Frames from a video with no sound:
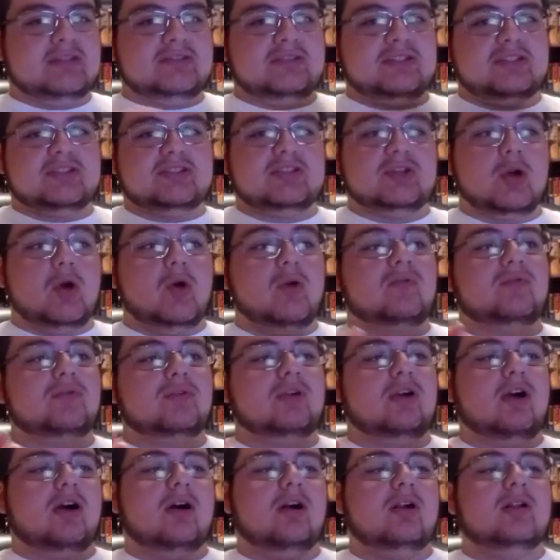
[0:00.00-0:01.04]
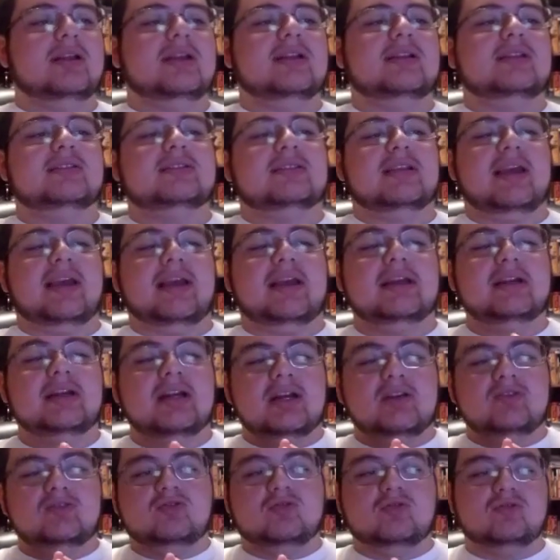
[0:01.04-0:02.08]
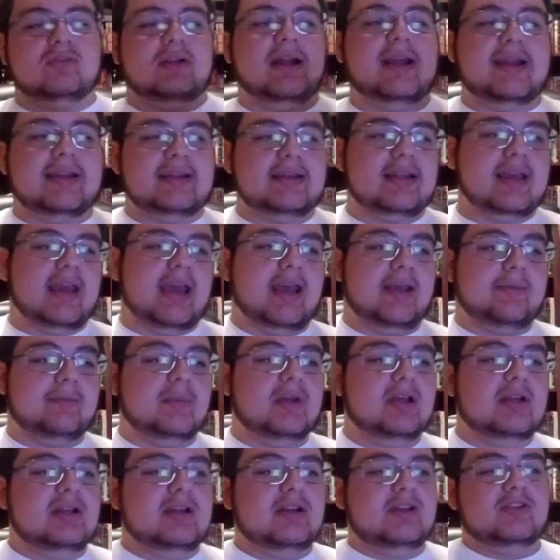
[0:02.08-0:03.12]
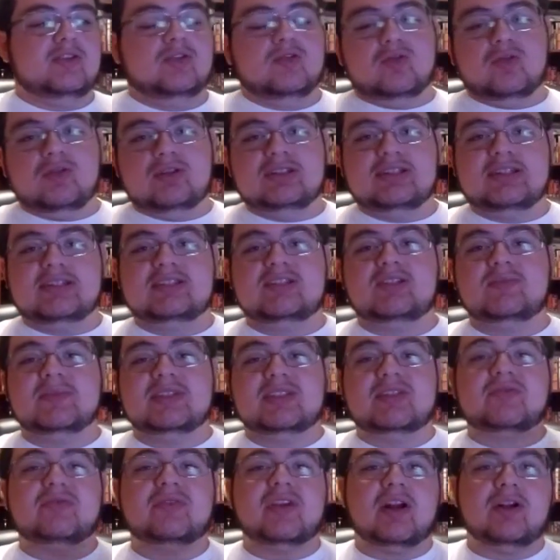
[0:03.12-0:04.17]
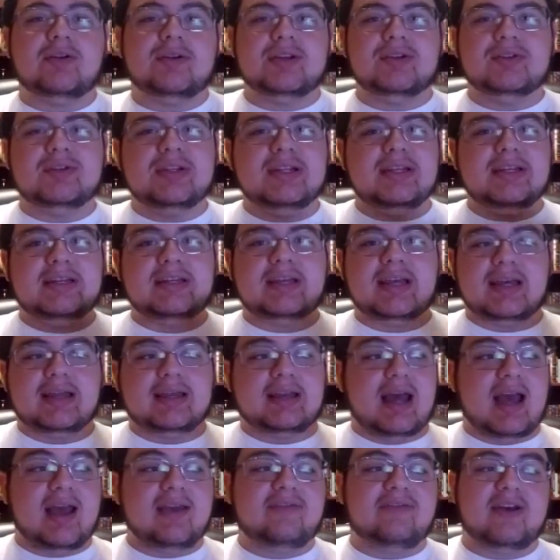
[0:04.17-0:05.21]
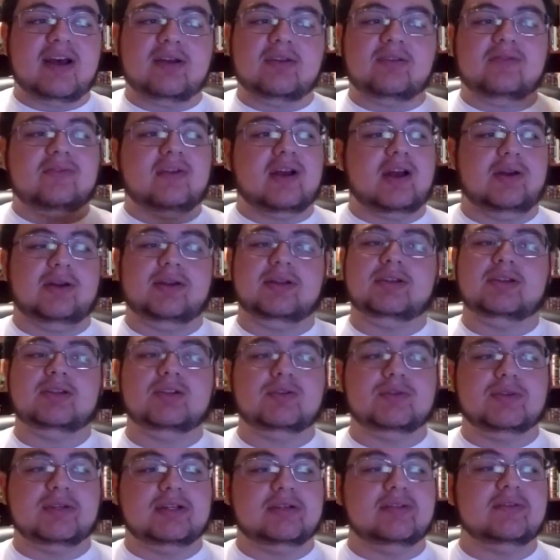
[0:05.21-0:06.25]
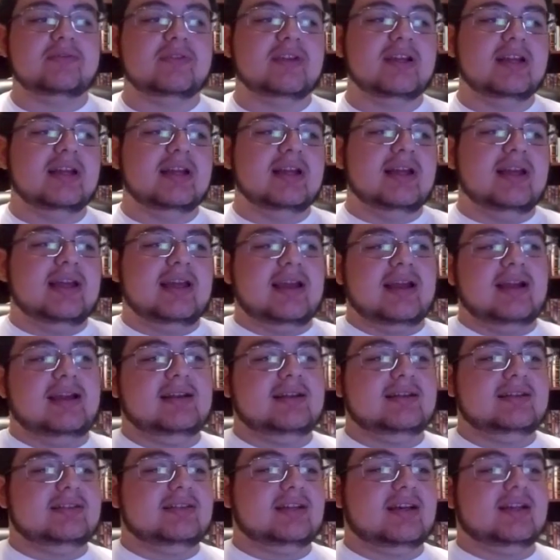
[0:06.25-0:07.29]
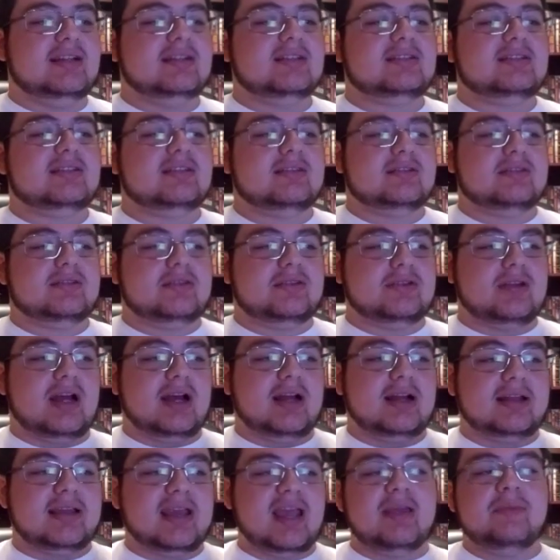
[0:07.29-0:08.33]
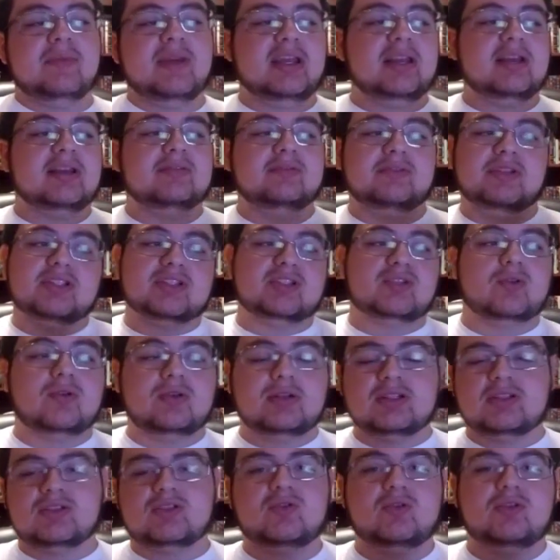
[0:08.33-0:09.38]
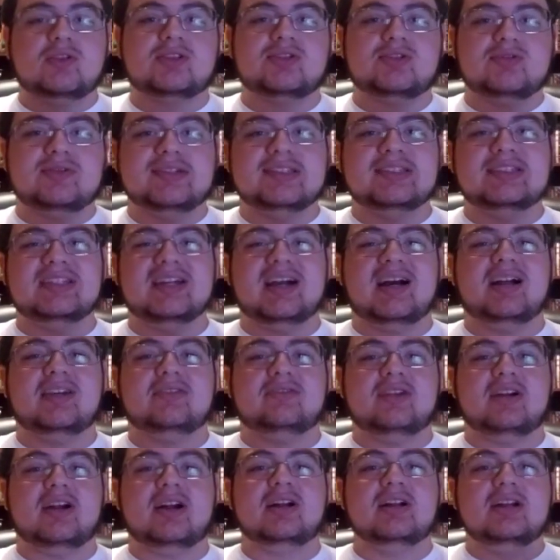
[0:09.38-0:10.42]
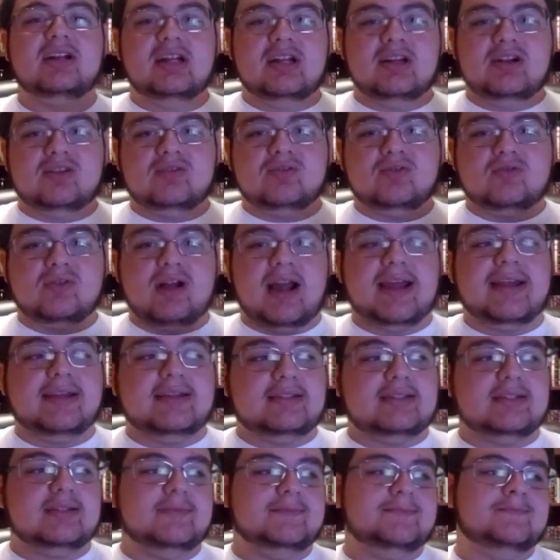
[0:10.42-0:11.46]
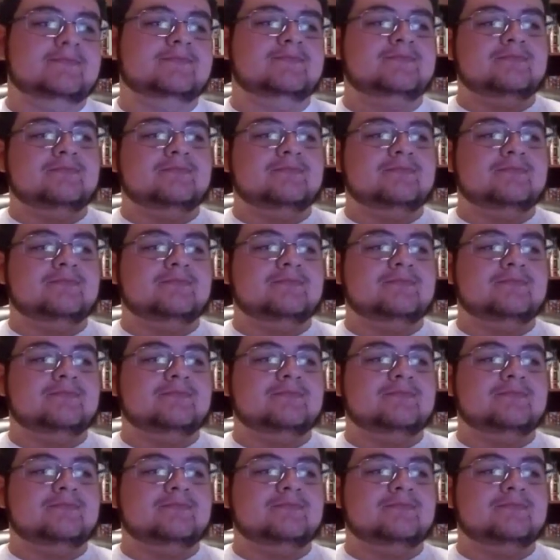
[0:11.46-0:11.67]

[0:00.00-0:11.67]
Just overall, it is a great game. The rule system is very unique and I found very intuitive, and it does gaming in the sword and sorcery genre right.